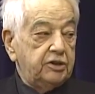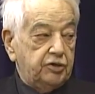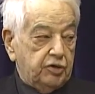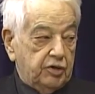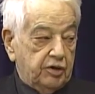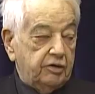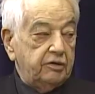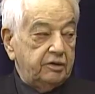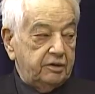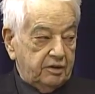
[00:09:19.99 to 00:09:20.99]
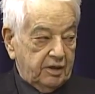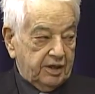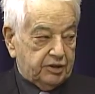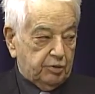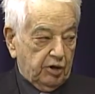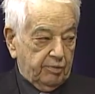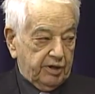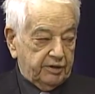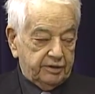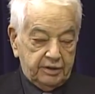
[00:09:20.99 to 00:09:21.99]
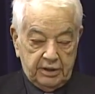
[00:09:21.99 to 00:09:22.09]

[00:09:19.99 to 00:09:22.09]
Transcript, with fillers: to your experiment.